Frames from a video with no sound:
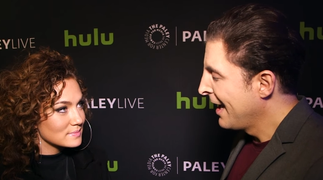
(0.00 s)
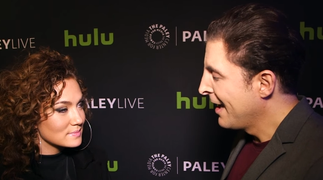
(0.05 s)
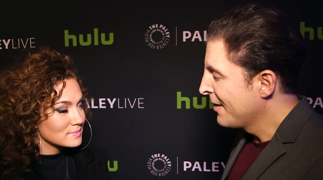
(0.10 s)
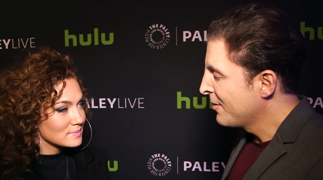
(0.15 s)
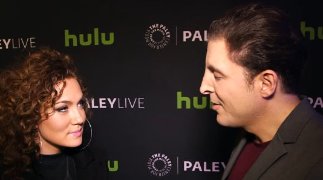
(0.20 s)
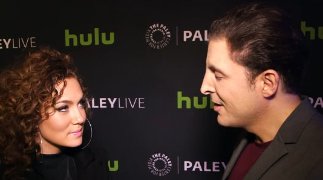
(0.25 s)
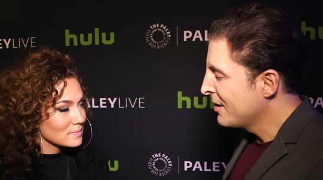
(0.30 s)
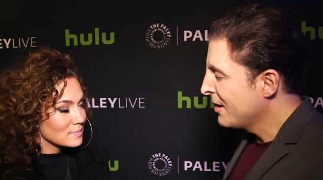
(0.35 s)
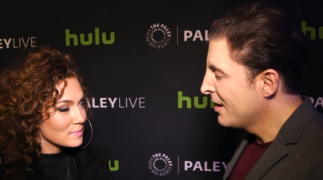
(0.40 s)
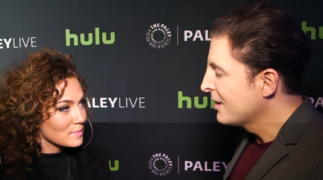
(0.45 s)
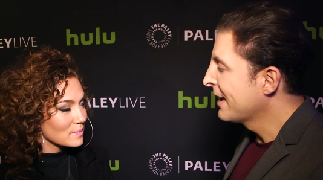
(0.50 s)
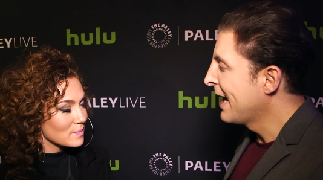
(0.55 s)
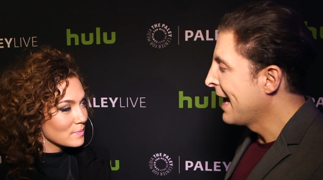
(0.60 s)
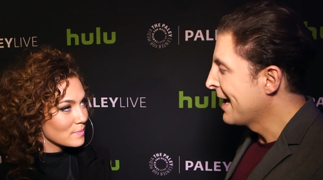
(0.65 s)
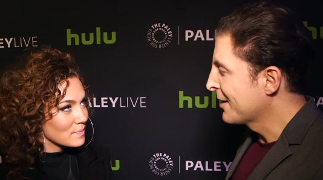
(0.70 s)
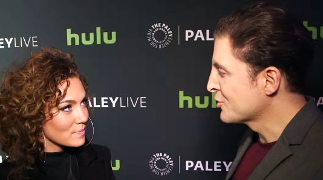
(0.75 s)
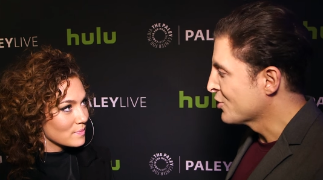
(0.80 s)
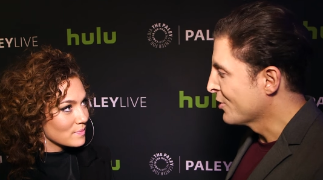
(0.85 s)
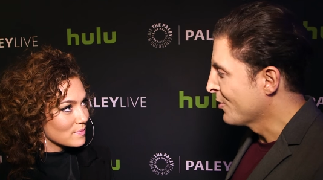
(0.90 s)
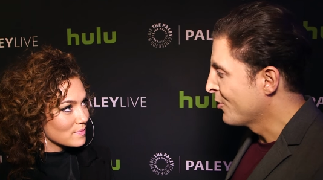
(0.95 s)
Speaker 1: As a young
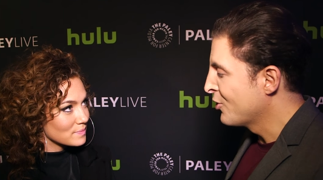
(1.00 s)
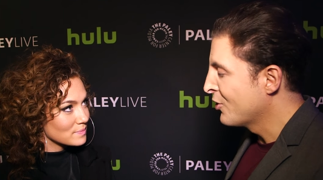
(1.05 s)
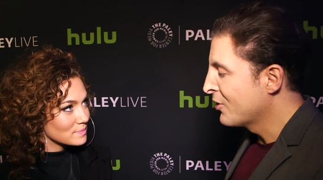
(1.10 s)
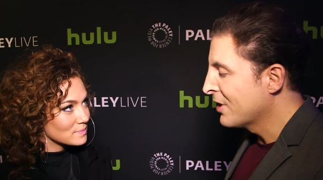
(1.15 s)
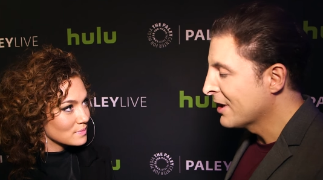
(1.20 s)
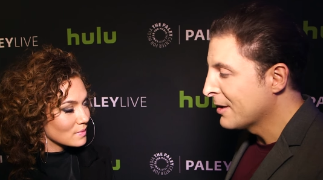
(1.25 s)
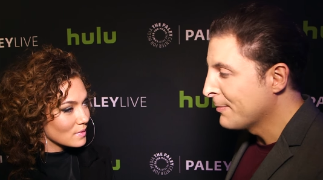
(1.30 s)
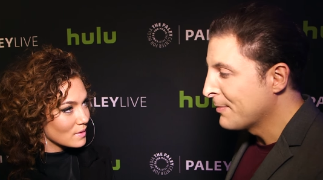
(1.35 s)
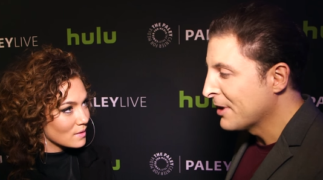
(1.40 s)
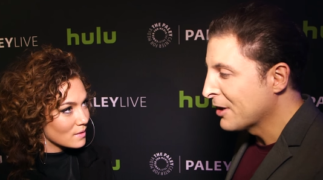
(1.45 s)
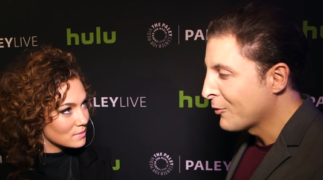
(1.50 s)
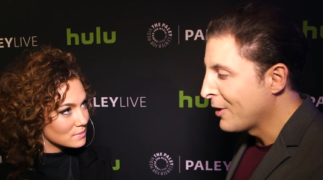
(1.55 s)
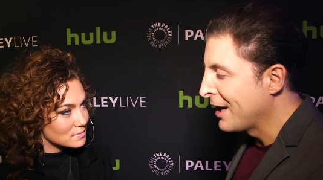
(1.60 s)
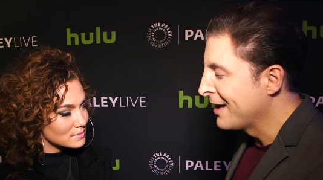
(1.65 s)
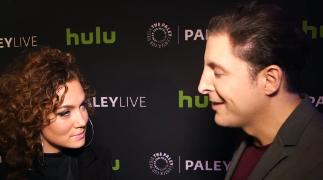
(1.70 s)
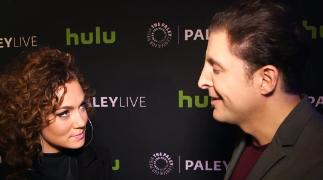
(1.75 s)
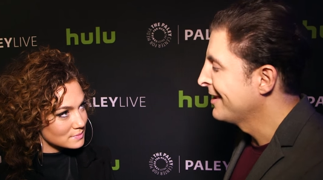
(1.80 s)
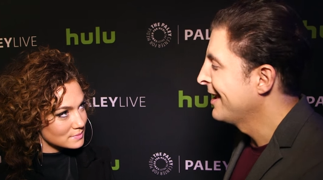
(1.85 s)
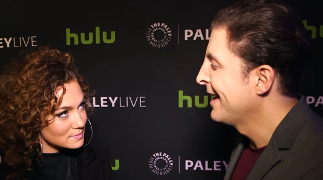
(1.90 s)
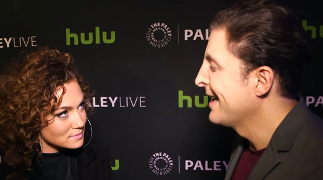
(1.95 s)
actress, you get to be
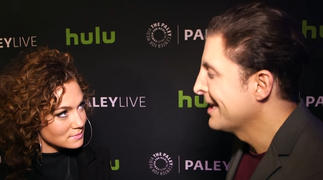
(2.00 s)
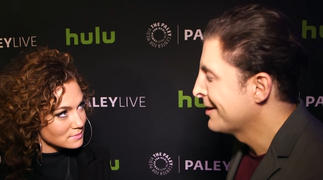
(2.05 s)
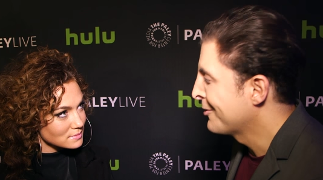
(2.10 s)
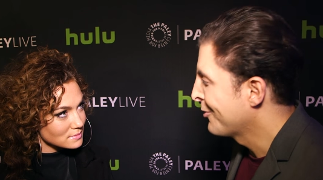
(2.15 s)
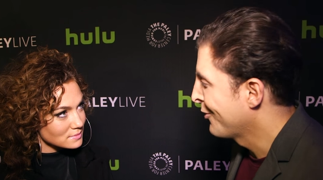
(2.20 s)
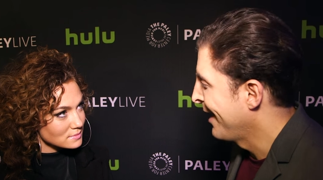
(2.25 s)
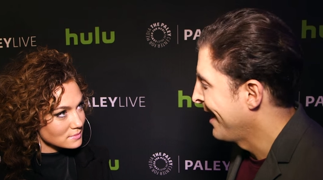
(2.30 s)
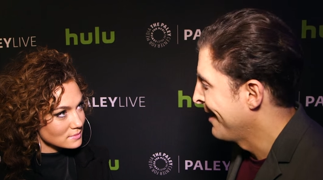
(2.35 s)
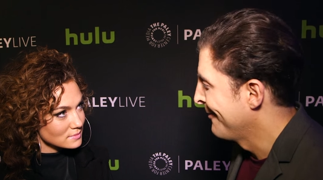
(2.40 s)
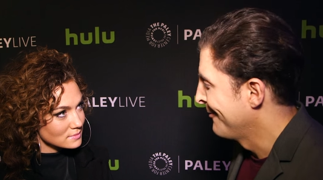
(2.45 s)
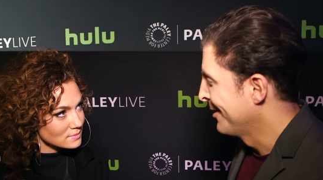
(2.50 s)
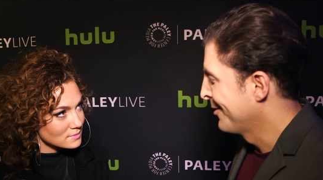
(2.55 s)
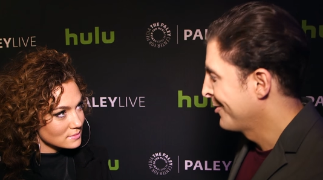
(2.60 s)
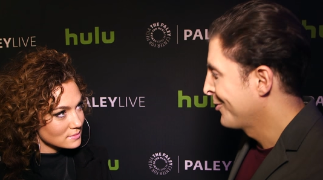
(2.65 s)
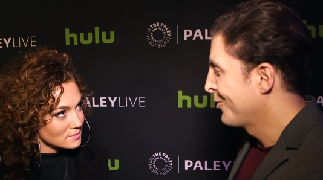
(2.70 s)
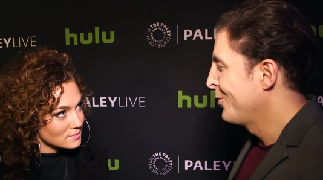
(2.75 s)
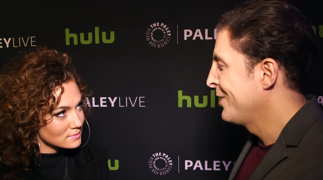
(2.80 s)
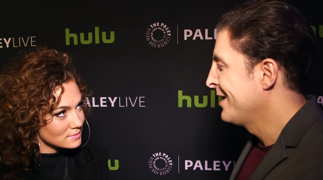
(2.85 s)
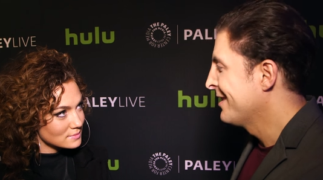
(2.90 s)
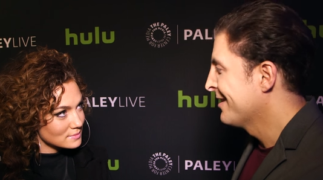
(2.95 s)
around Lenny Kravitz,
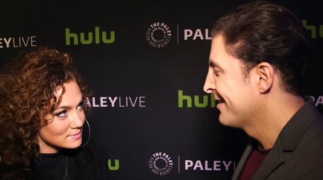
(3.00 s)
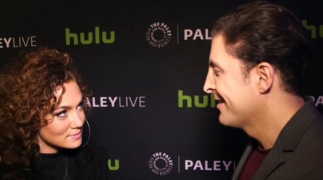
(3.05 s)
Queen